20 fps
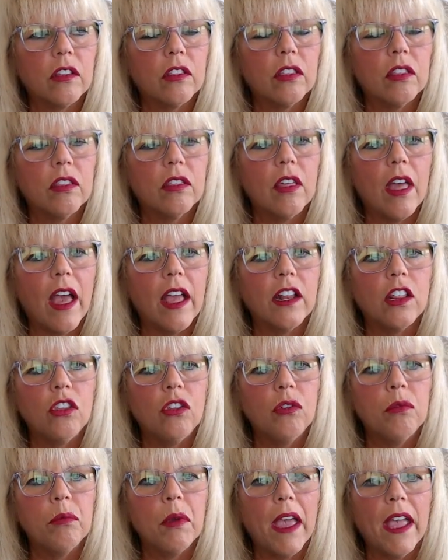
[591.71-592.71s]
that
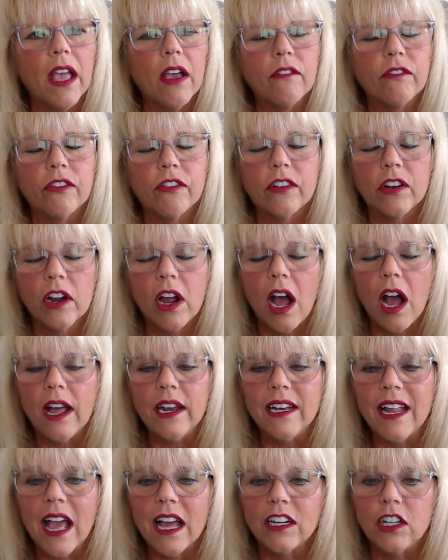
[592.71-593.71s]
you may have
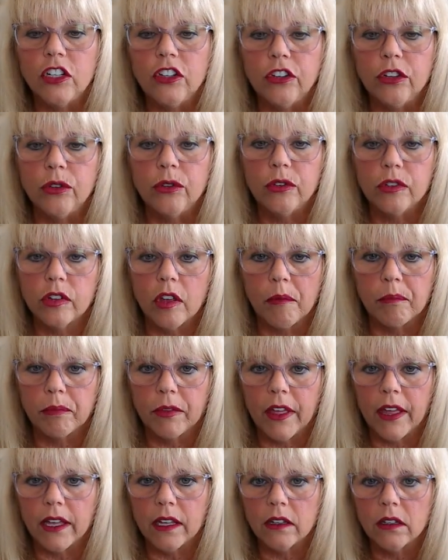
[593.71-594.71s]
forgotten how to do
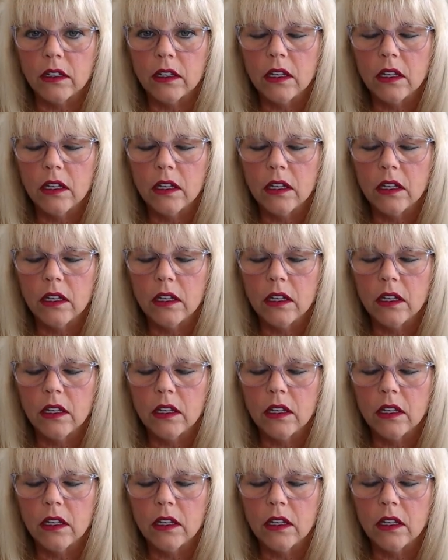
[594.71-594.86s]
something.